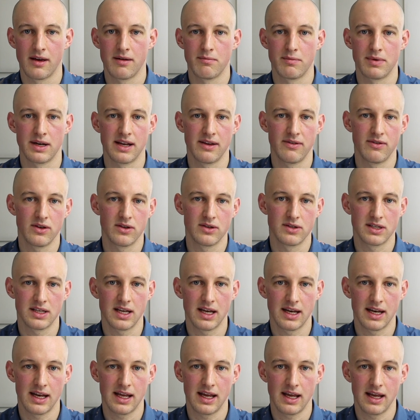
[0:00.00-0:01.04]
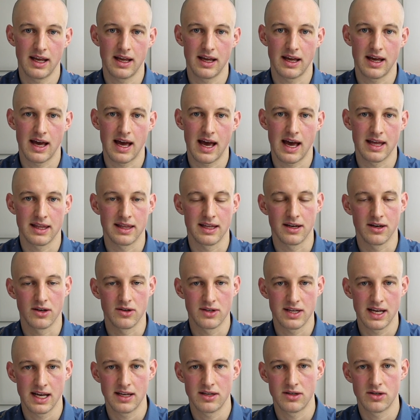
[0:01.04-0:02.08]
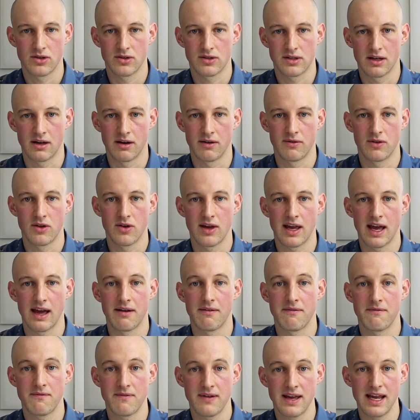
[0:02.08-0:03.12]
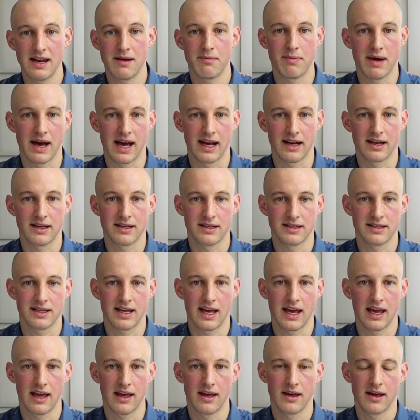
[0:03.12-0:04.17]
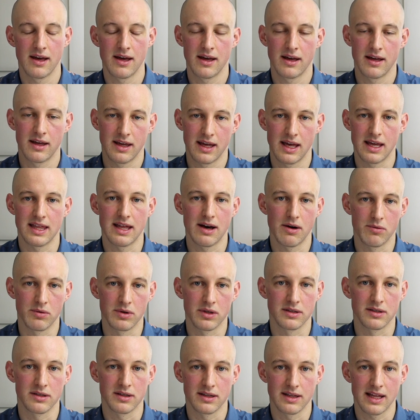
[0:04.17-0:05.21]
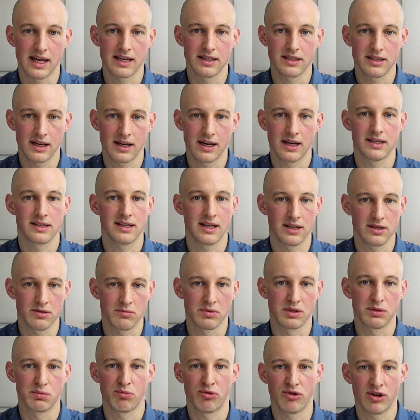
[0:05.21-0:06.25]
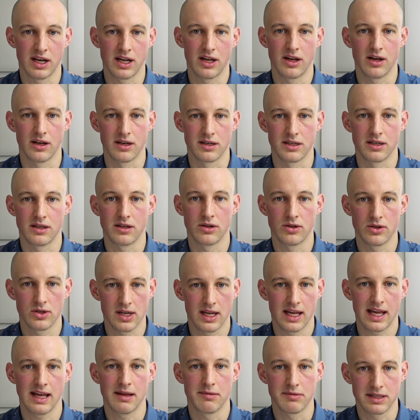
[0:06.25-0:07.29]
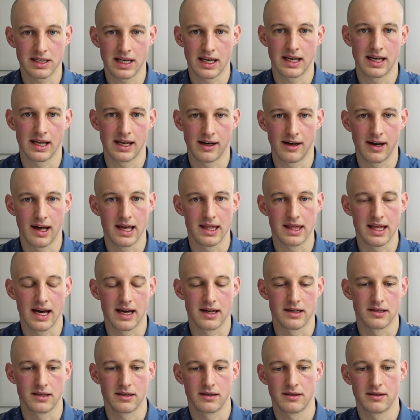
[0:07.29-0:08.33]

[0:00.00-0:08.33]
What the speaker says: But if you study and then you test yourself, you get feedback to say, yeah, that study session was pretty good. You should keep studying like that.